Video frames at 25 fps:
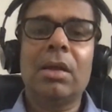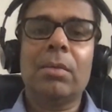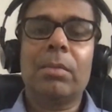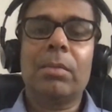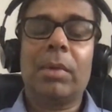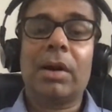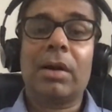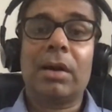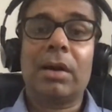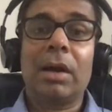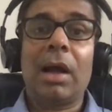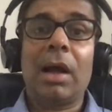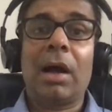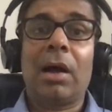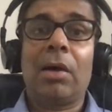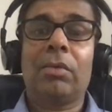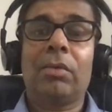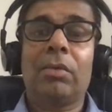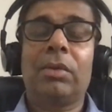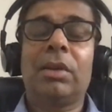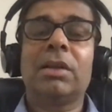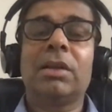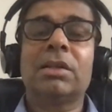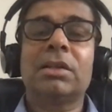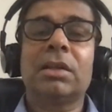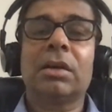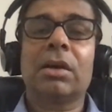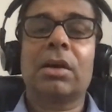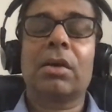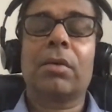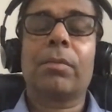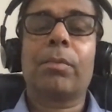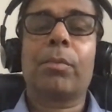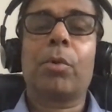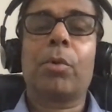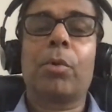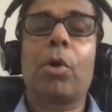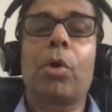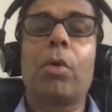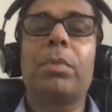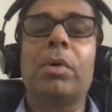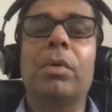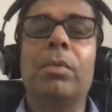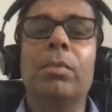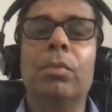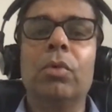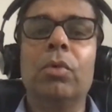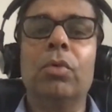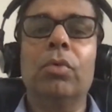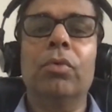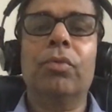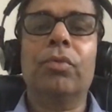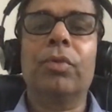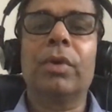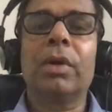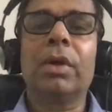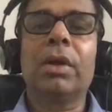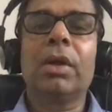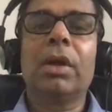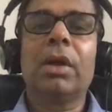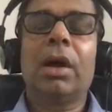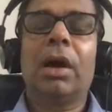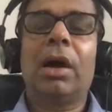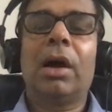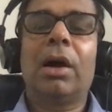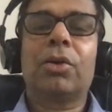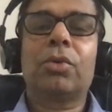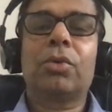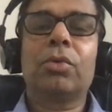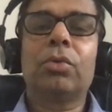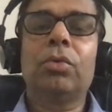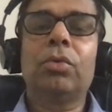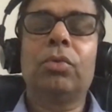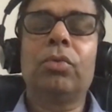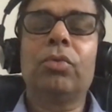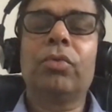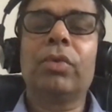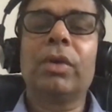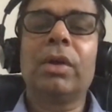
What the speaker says: But now there is a proper move to